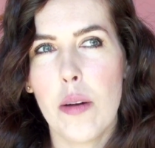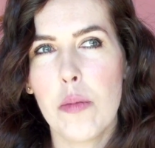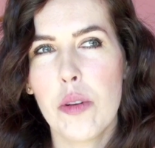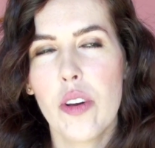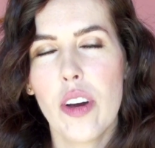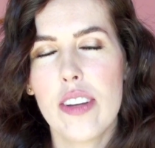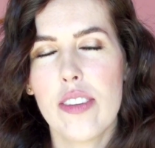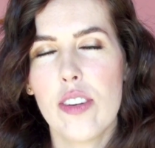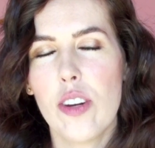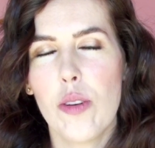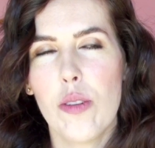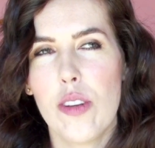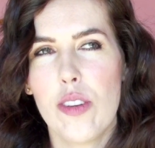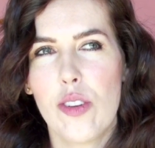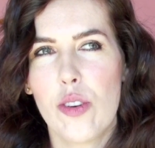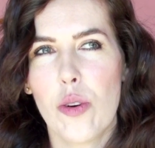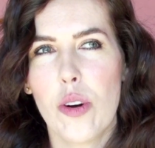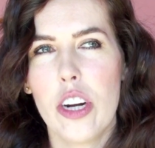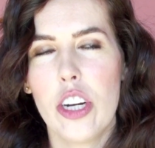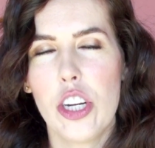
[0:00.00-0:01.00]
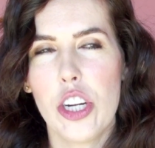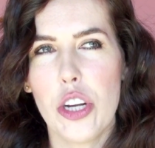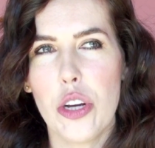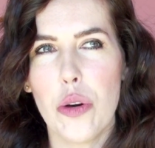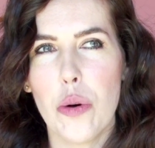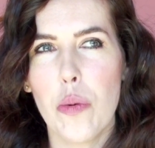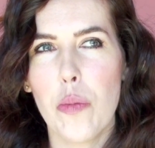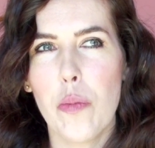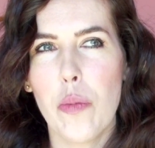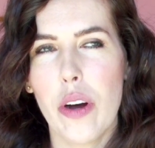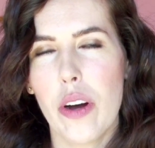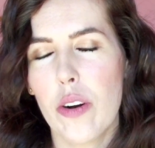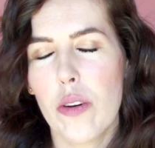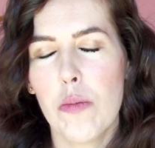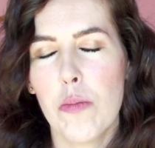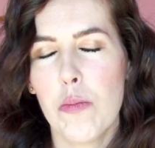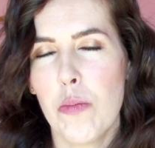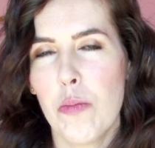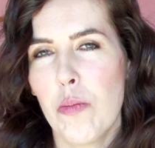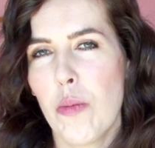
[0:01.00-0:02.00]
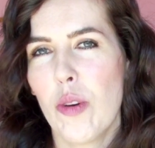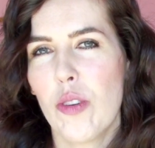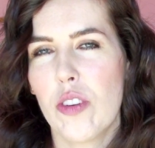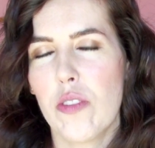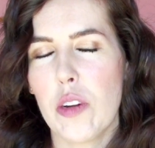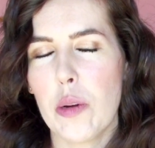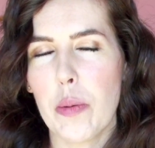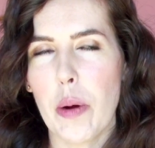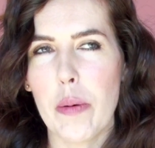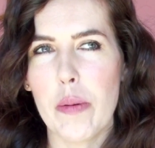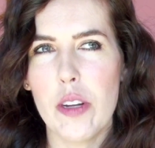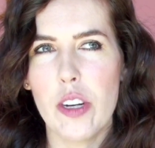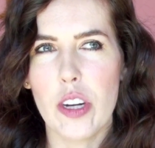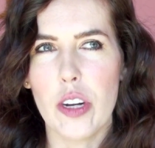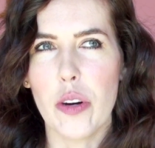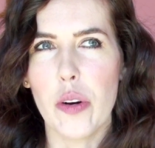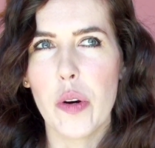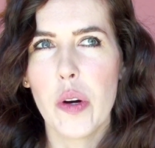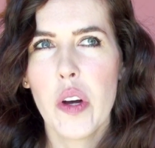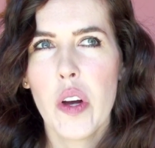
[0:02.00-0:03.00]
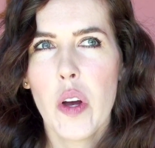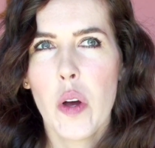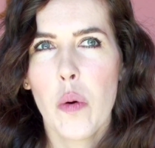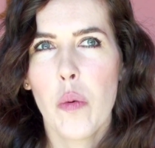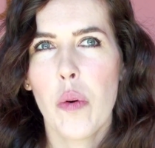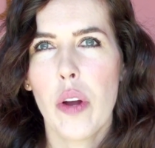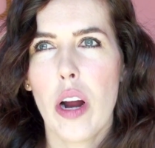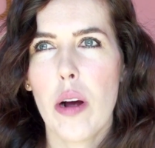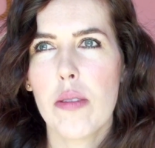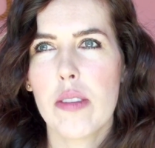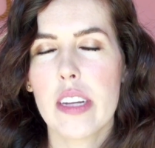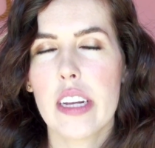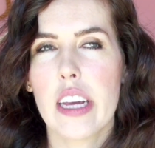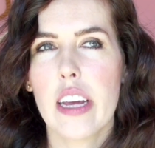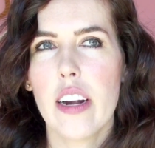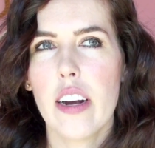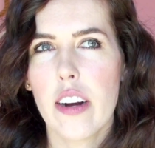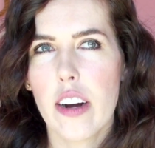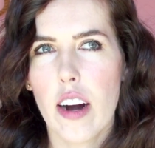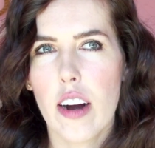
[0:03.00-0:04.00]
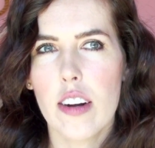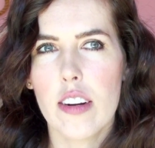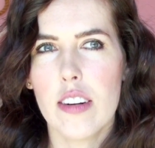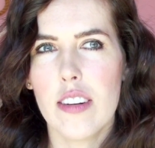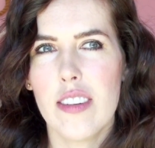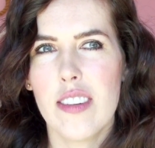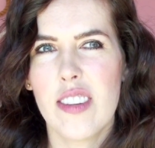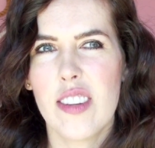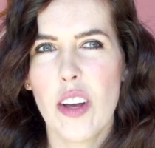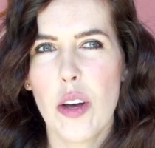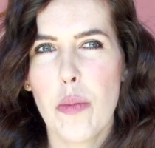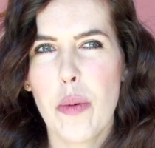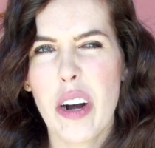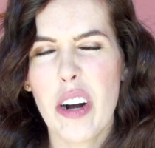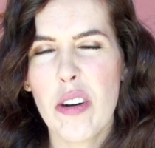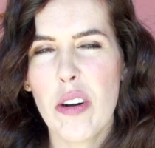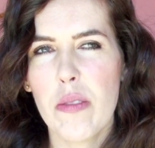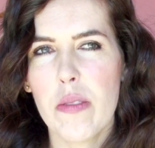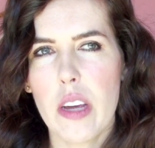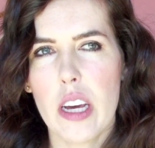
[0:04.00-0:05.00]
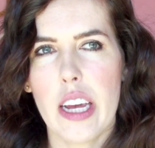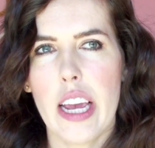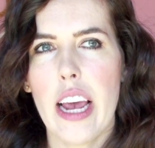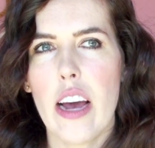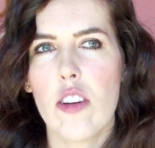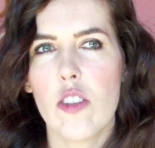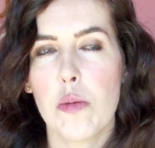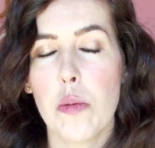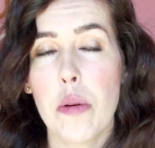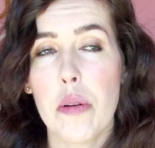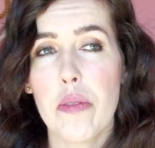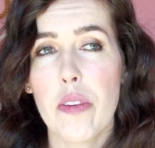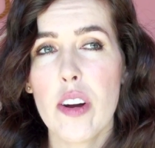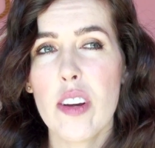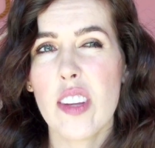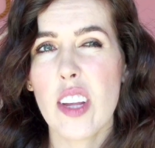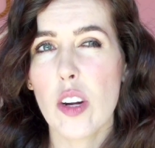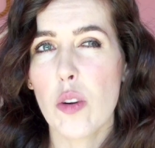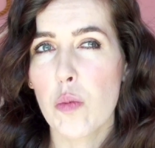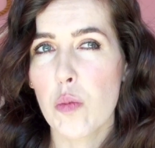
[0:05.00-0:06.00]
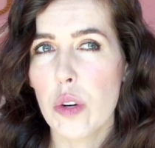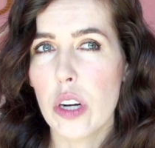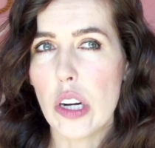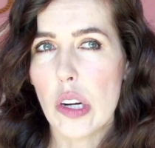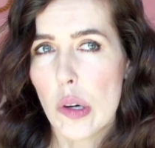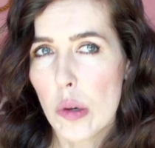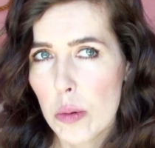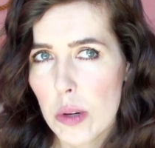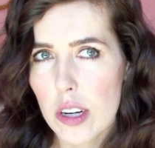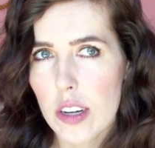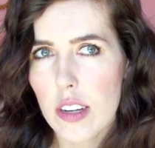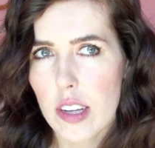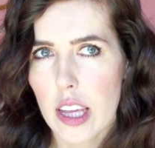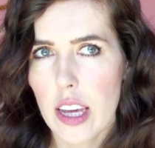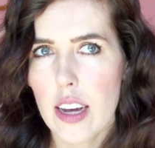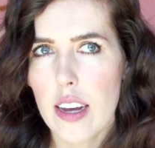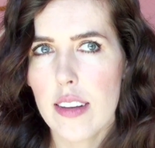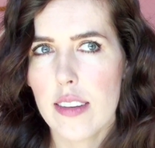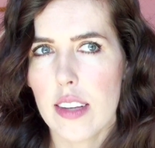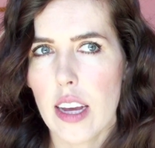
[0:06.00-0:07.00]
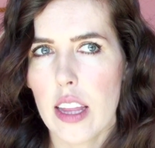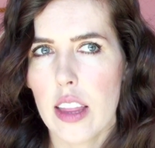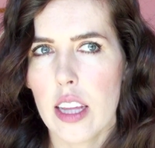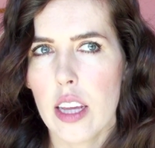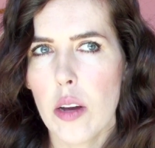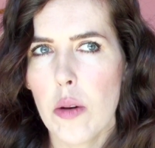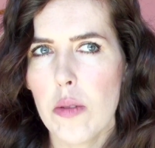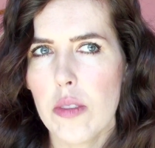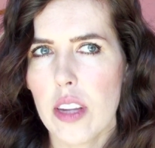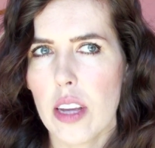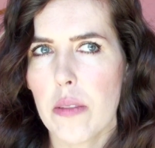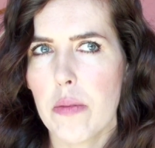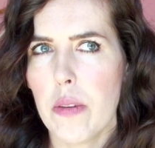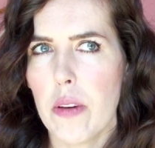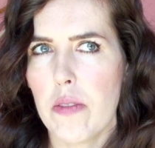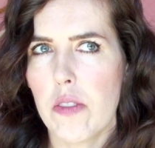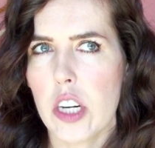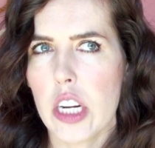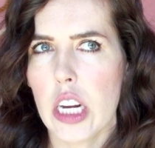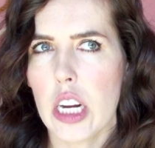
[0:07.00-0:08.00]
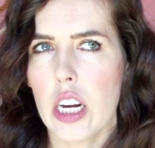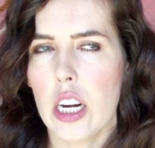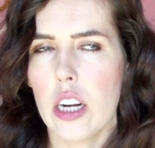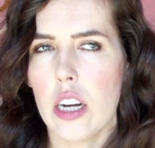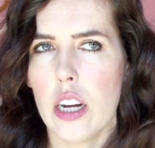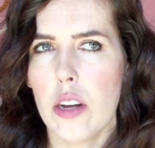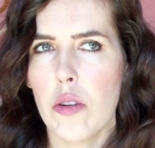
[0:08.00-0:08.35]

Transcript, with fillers: you guys know this story too, or most of you probably do, when I was in kindergarten, so, but I don't know if that counts, but my first like real kiss, I think I was like 15.